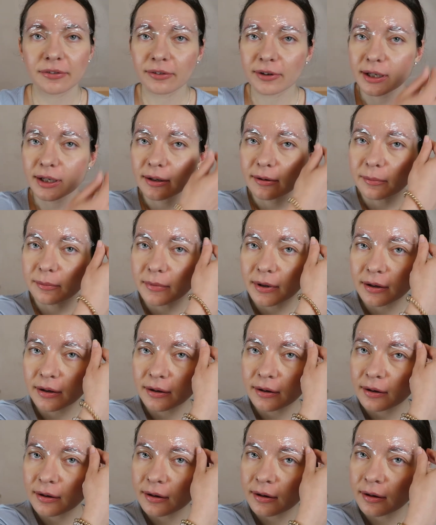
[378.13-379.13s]
film.
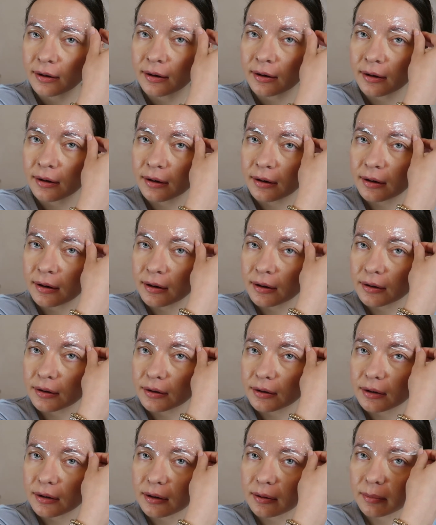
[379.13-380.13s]

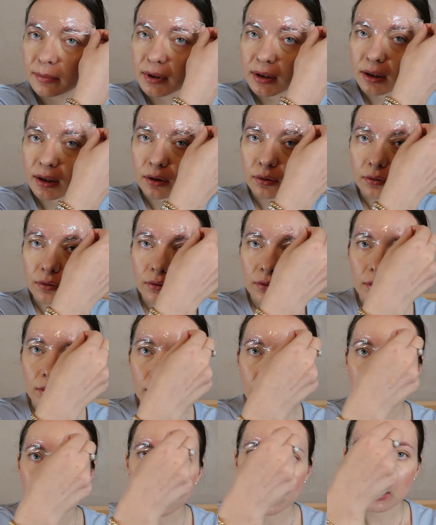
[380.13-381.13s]
Go be like,
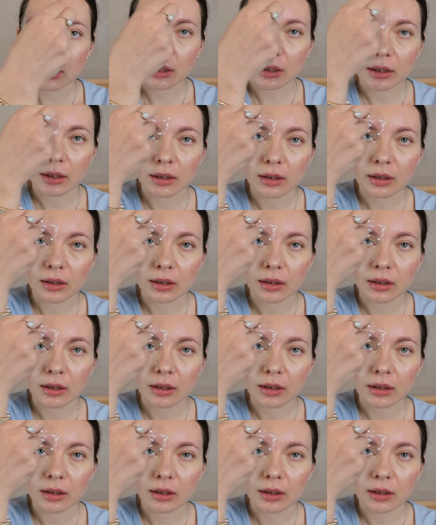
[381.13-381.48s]
wee.